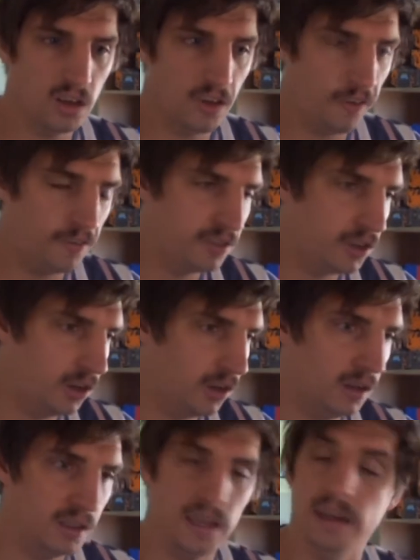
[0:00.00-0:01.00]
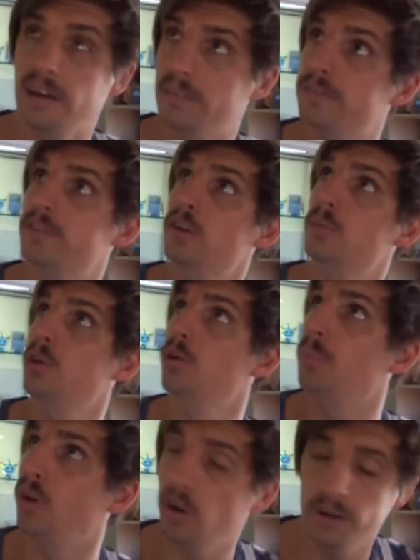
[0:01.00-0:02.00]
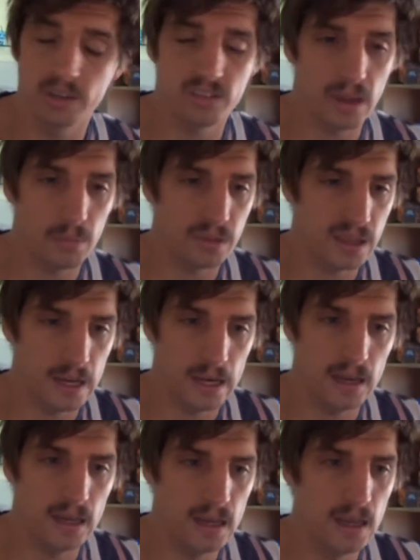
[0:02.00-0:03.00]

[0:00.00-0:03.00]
I've got a few more binders up there,